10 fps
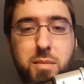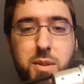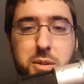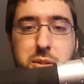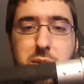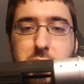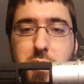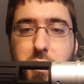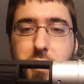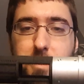Here's your
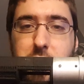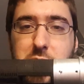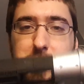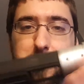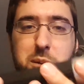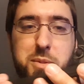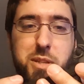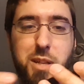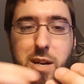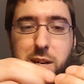Phoenix Props
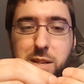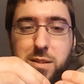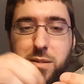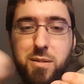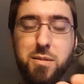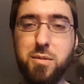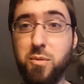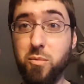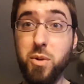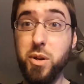Delight.
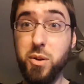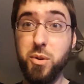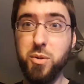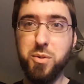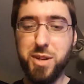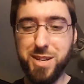Woo!